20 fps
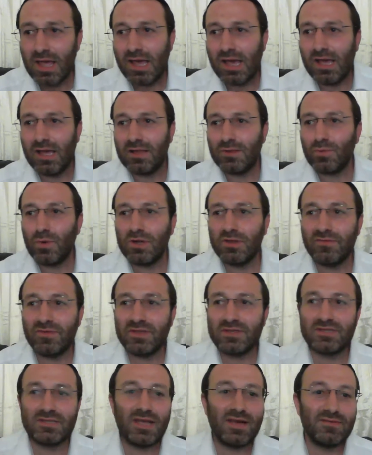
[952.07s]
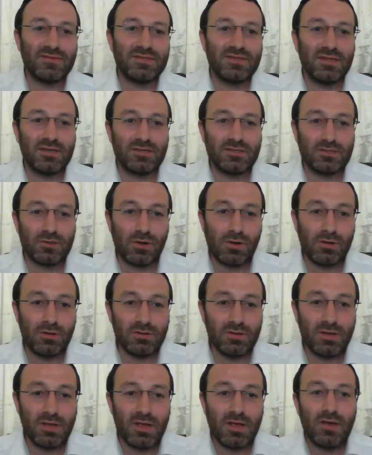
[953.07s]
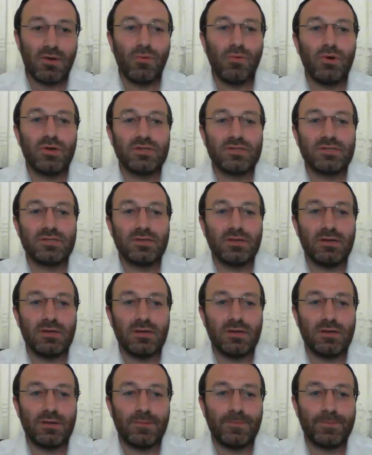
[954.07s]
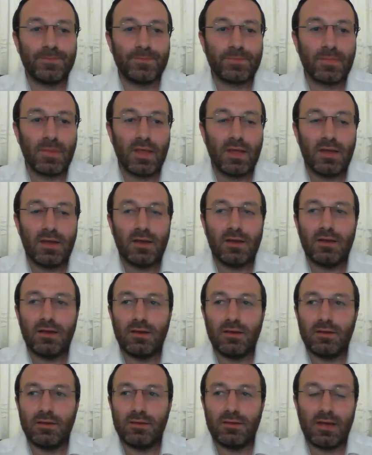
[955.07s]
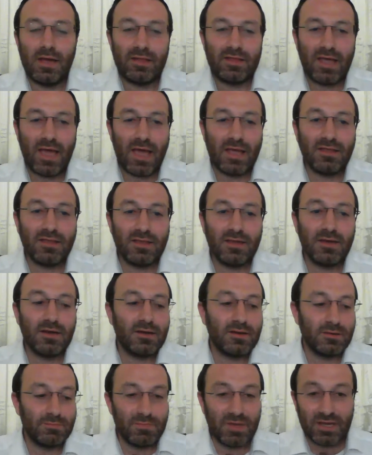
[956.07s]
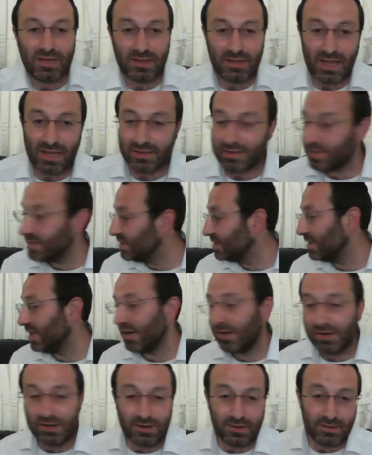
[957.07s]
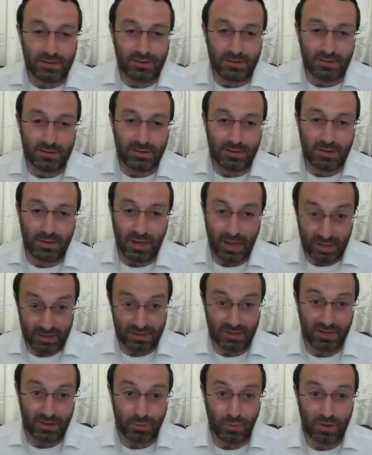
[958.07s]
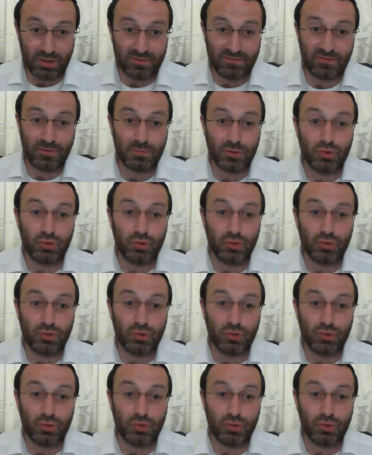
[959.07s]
And one of the stuffs they sold was an antique Megilat Esther, antique one from